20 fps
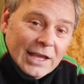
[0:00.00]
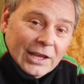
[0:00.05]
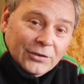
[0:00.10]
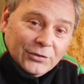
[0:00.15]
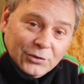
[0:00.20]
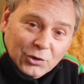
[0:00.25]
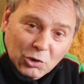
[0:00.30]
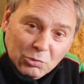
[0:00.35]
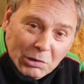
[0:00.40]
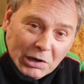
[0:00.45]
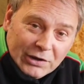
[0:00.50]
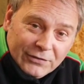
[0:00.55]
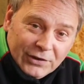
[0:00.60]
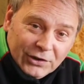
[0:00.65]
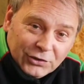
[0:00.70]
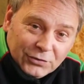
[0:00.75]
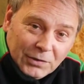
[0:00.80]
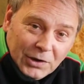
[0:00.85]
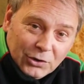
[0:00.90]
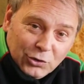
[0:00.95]
It still
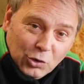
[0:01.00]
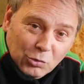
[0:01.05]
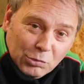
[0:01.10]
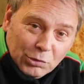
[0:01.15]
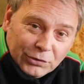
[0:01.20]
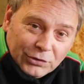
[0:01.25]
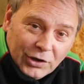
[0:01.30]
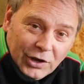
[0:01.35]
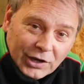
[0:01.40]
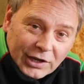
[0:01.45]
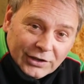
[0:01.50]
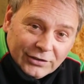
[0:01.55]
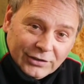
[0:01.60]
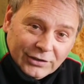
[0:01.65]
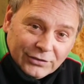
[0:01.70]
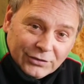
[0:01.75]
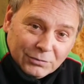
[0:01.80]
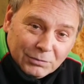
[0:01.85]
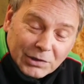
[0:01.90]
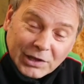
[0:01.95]
benefits from our normal target
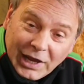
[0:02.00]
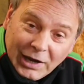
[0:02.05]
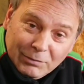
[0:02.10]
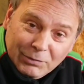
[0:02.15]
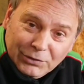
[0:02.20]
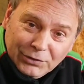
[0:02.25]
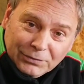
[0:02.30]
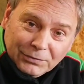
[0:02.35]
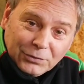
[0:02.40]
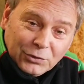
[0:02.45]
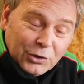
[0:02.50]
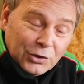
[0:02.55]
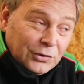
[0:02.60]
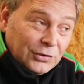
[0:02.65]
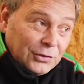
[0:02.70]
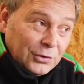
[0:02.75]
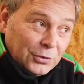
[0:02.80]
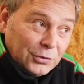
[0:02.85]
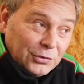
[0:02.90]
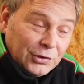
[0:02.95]
system with cameras, so you
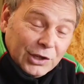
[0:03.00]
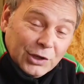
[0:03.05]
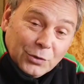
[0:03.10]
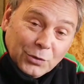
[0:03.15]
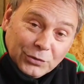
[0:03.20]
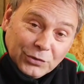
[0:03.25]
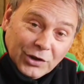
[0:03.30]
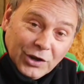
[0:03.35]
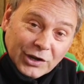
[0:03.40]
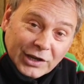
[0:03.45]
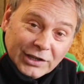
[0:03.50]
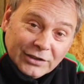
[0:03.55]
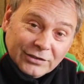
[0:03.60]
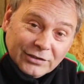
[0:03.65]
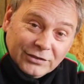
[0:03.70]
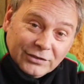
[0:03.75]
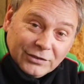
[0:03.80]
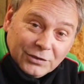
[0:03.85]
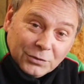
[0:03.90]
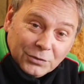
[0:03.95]
can still see your
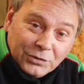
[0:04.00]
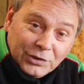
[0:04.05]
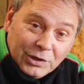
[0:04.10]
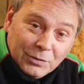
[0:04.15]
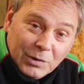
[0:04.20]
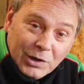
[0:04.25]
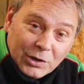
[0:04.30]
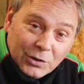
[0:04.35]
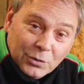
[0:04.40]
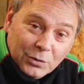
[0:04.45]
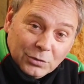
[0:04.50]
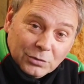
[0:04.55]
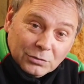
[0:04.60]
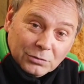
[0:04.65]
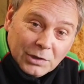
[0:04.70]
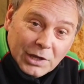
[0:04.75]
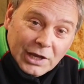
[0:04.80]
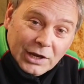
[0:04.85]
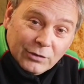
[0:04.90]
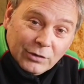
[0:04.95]
targets and still see where your
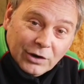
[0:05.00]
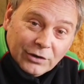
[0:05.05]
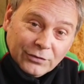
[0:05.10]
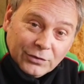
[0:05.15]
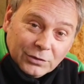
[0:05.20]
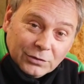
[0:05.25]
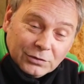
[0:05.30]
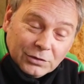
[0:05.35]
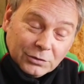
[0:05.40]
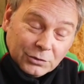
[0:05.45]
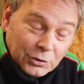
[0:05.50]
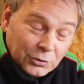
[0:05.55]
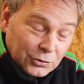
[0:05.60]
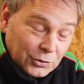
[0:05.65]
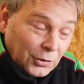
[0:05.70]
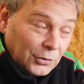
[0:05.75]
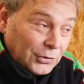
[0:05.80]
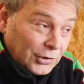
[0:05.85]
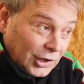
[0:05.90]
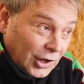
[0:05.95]
air rifle or your
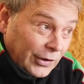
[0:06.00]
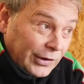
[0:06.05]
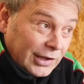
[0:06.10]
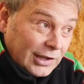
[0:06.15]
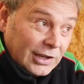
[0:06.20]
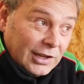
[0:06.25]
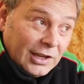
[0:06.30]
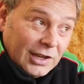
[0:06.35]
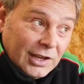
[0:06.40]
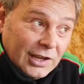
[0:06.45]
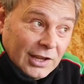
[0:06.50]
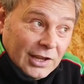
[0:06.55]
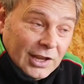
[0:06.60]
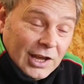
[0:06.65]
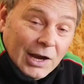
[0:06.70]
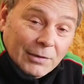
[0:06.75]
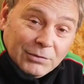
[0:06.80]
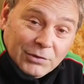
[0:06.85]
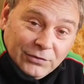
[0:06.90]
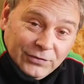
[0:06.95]
shots are going,
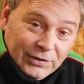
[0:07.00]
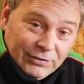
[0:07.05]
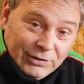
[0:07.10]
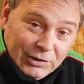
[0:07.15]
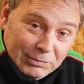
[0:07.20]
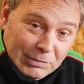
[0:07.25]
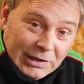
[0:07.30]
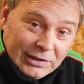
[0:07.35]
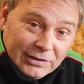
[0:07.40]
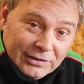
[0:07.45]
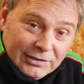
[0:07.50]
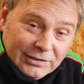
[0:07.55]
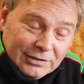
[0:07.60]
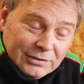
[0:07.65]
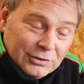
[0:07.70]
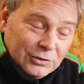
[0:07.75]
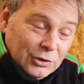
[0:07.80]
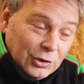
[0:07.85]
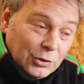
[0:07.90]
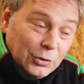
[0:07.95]
up to 50 metres.
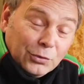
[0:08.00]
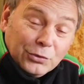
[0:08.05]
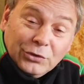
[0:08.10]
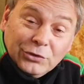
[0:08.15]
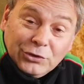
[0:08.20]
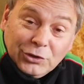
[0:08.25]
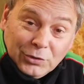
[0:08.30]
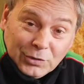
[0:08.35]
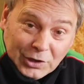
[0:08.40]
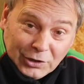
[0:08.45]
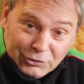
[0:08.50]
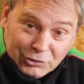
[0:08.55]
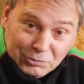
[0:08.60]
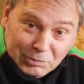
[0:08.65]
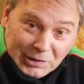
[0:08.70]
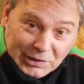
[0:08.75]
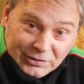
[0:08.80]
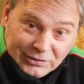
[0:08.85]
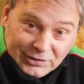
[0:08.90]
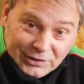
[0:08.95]
You can also shoot
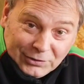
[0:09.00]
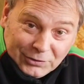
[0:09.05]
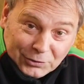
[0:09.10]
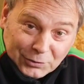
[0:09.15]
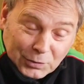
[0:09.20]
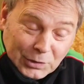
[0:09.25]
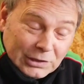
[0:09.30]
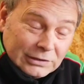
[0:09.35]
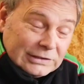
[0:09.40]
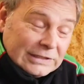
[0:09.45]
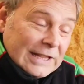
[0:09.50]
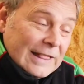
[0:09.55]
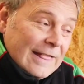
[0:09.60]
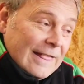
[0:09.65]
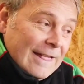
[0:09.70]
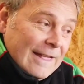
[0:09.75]
100 metres here as well.